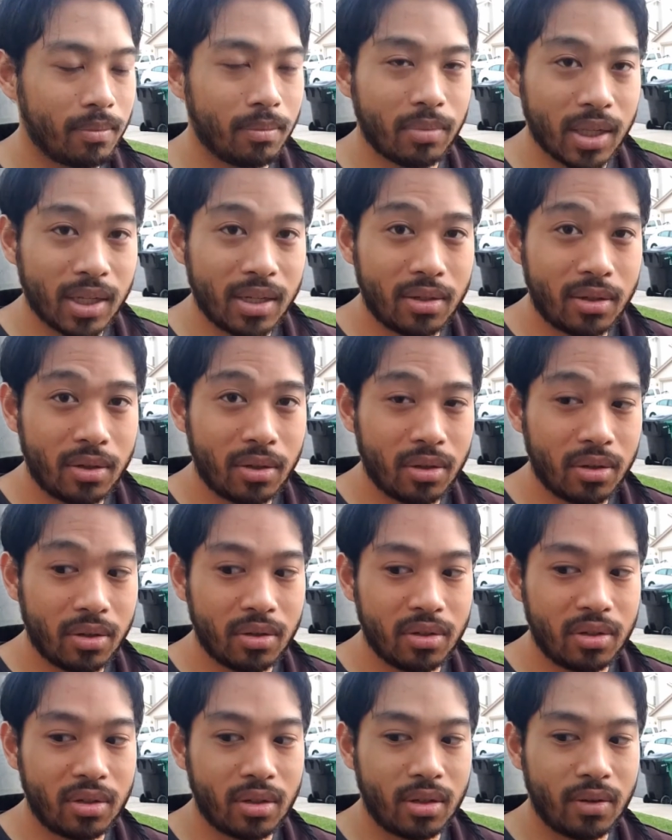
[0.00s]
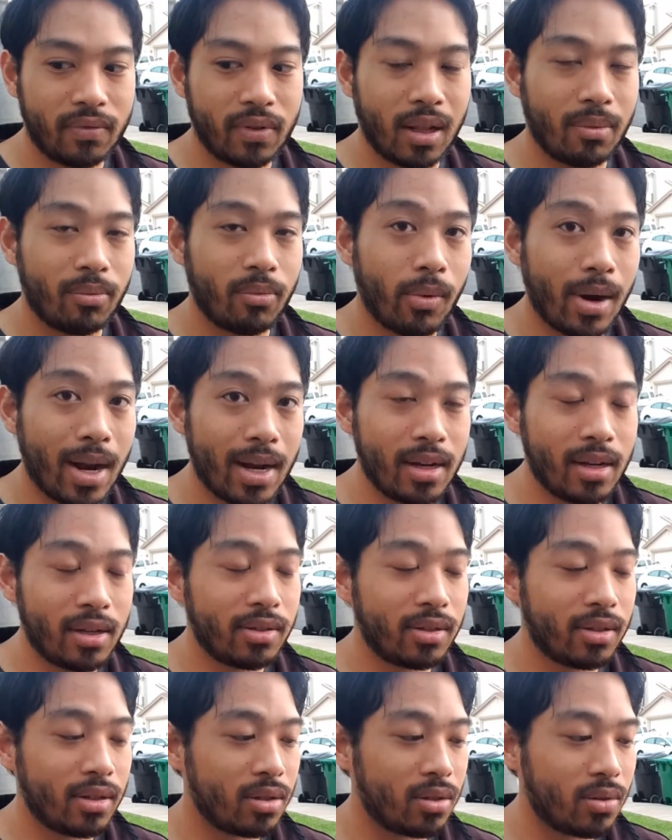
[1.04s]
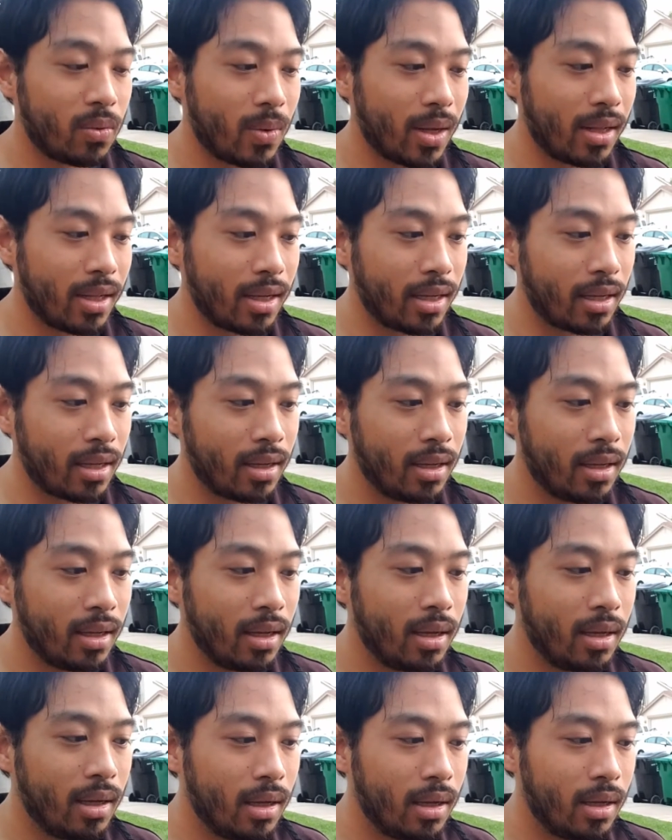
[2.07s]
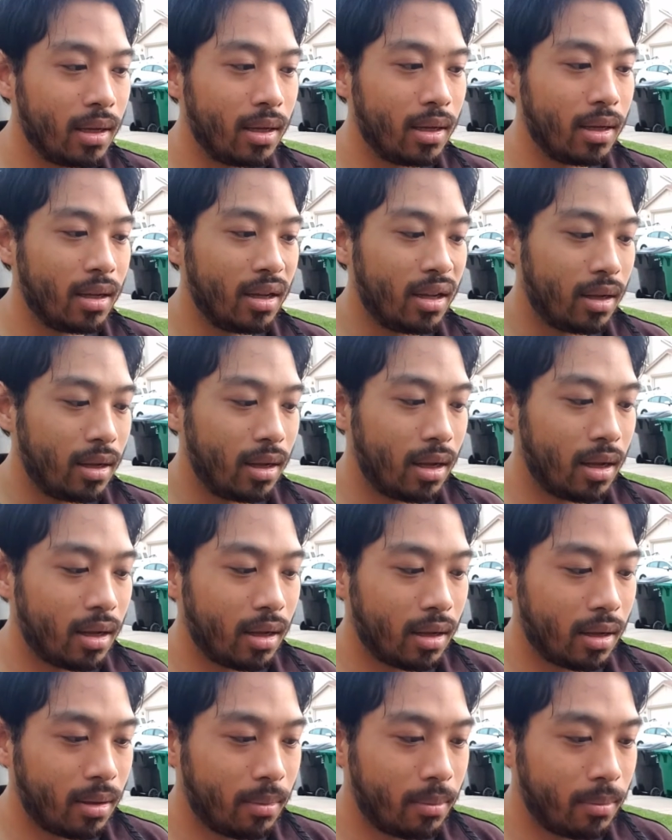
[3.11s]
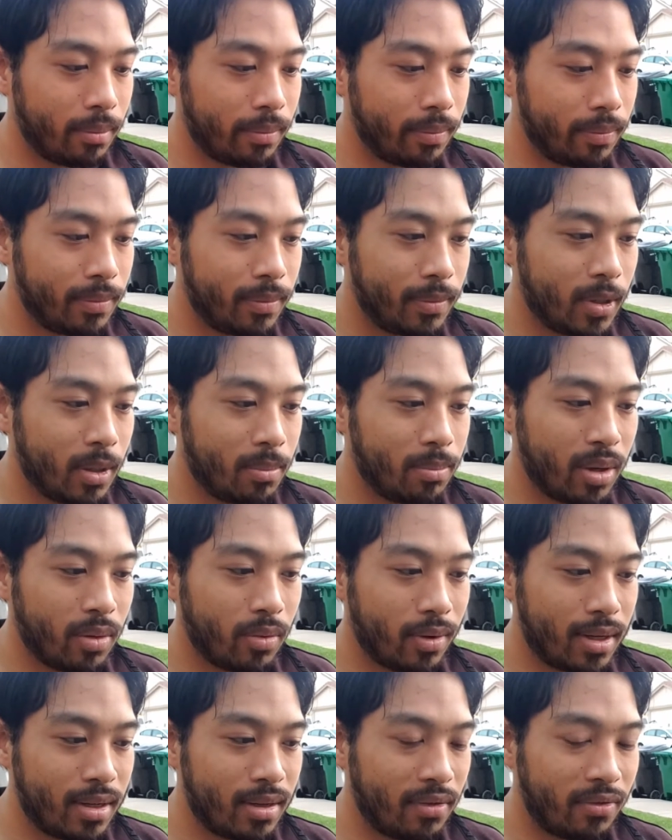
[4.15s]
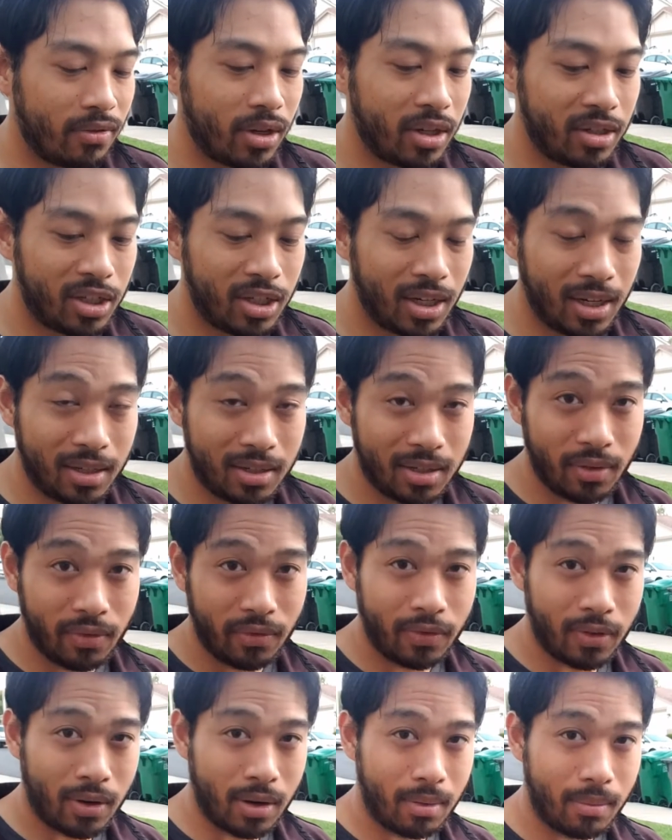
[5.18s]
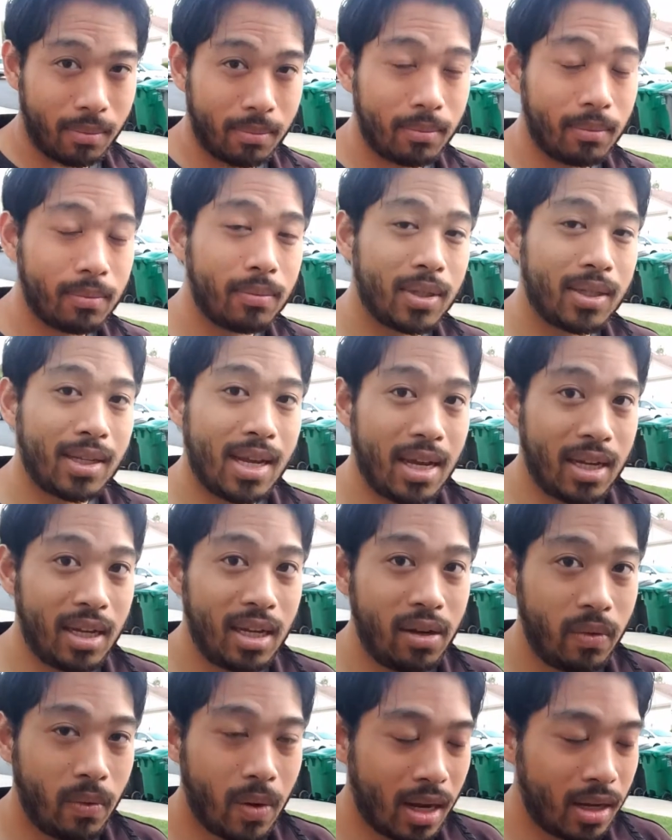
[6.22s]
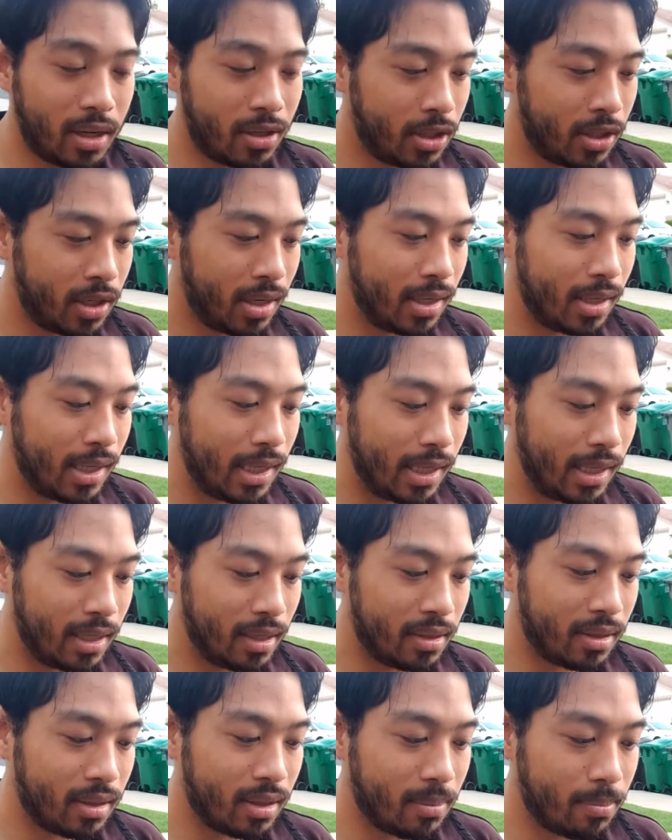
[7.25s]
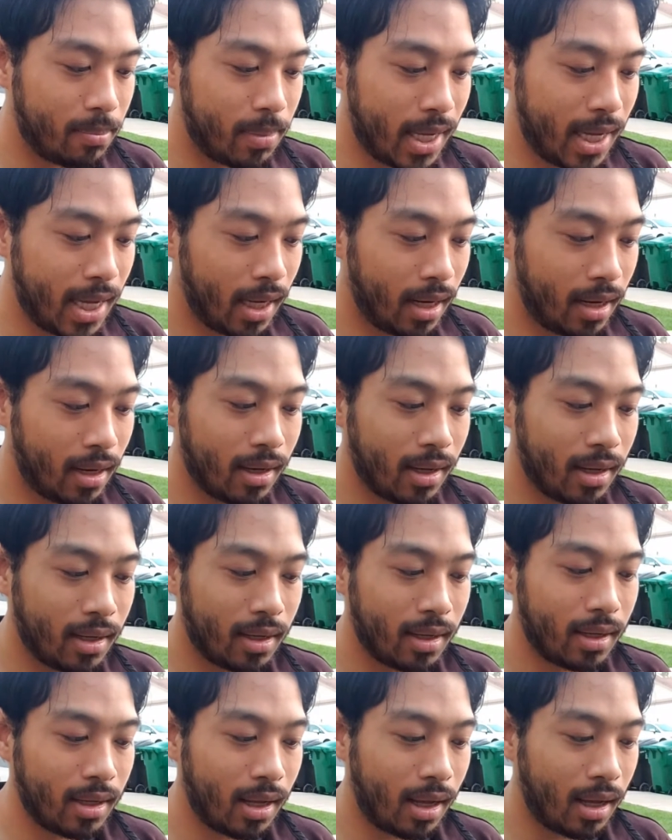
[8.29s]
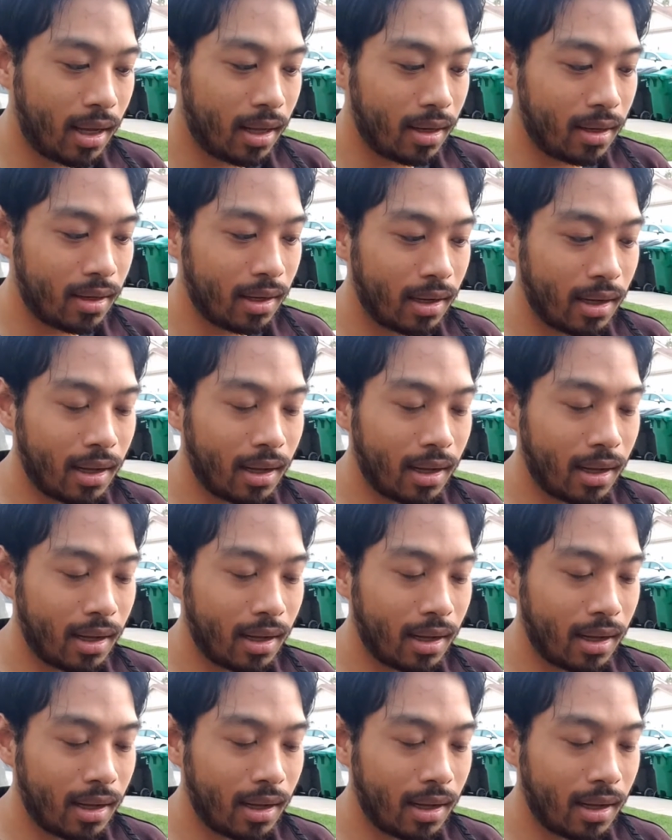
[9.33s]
blisters, you'll develop redness, swelling. But what differentiates it from, say, a heat rash is the pain. And